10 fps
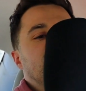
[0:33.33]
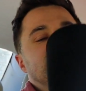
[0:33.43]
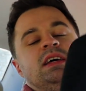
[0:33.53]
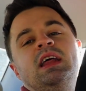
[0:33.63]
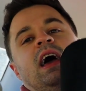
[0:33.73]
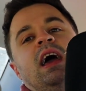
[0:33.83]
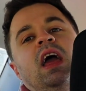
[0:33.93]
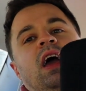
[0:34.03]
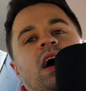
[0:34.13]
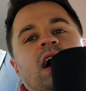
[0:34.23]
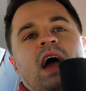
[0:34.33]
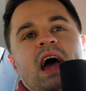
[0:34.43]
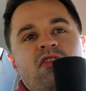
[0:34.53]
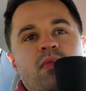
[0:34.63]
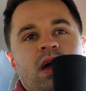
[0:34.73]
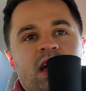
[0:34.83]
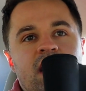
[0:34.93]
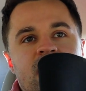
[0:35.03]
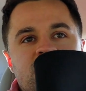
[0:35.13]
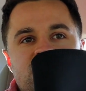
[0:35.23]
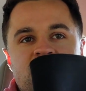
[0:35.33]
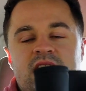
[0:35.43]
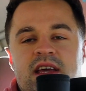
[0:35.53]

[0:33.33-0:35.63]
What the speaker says: Today I have in my hands the